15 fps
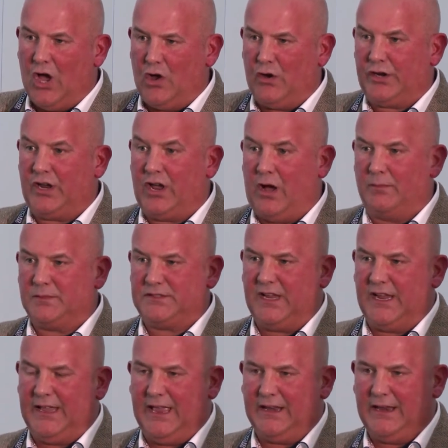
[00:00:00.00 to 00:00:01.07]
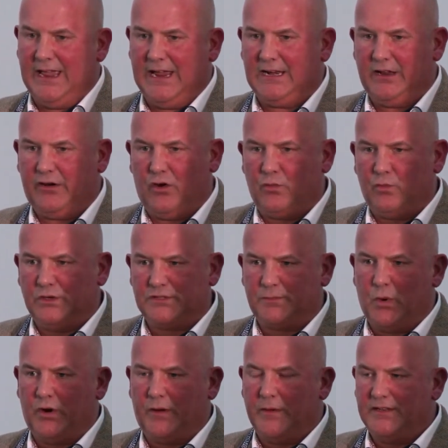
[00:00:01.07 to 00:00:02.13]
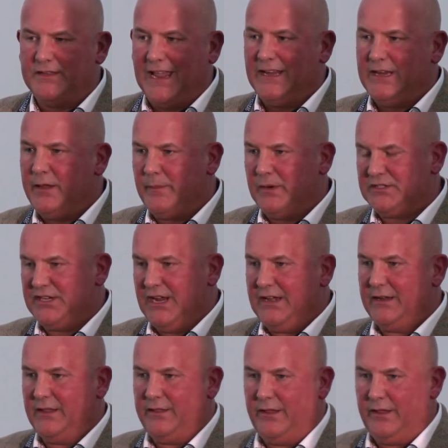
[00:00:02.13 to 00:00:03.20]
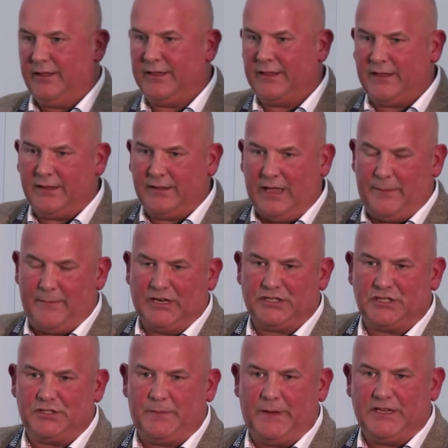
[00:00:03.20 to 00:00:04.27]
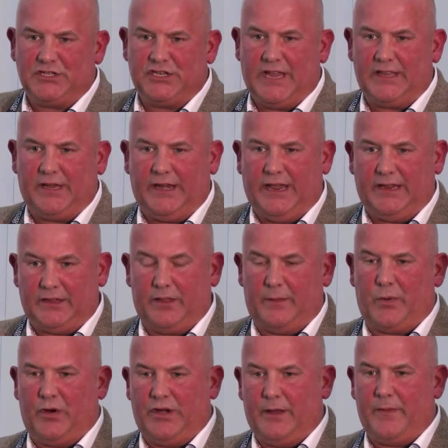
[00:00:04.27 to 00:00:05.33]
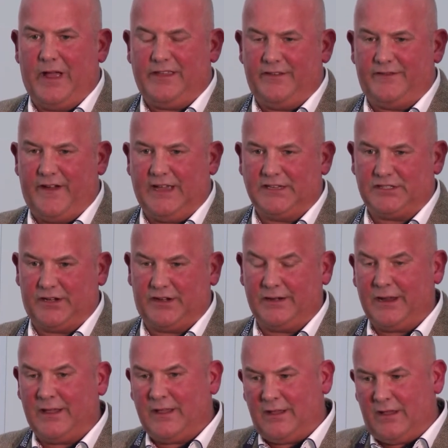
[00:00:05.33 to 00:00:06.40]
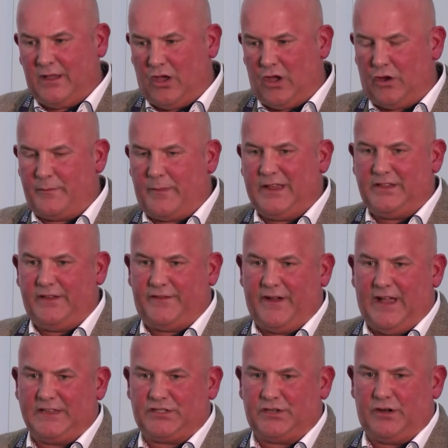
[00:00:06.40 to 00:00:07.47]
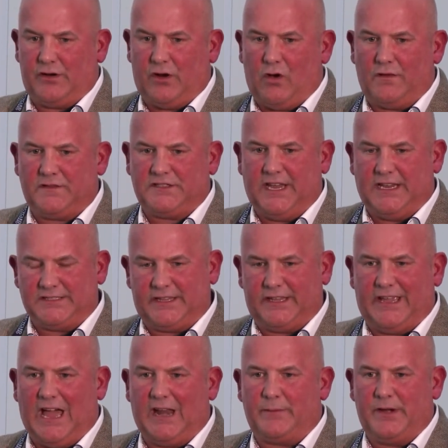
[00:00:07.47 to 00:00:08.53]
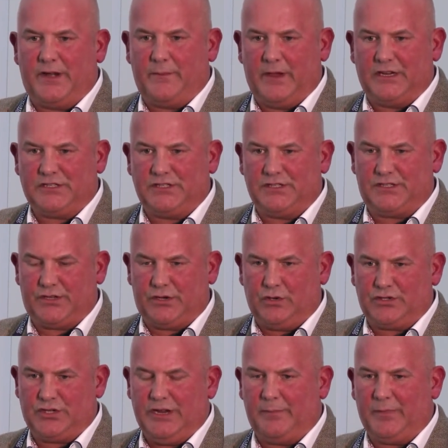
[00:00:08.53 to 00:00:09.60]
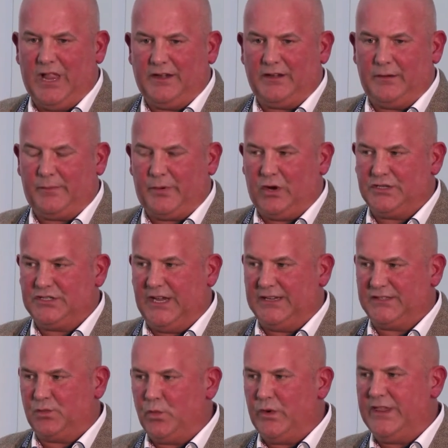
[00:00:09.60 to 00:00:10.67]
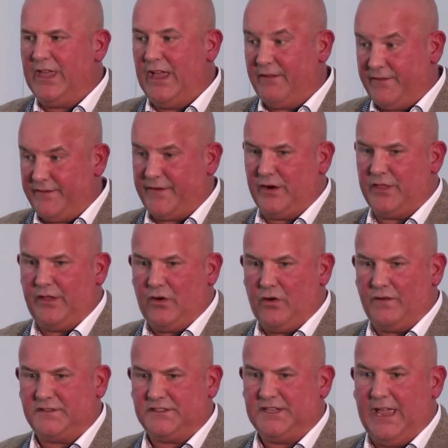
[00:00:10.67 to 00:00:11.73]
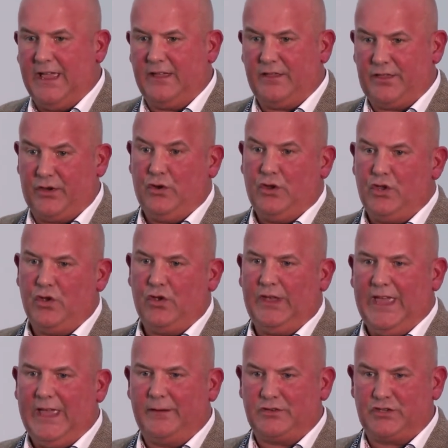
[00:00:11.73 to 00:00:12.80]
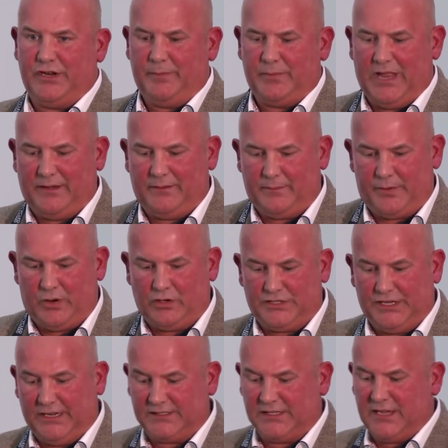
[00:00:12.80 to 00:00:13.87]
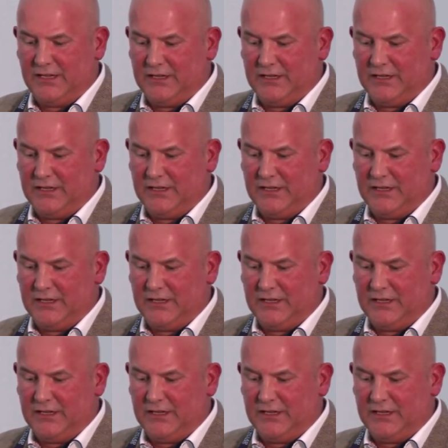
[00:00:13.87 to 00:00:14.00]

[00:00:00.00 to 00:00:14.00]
Our cups, again, earlier on we spoke about 90% of the emissions being generated at the point of manufacture. Our manufacturer offsets the carbon emissions through tree planting projects. We then further offset through UK tree planting projects.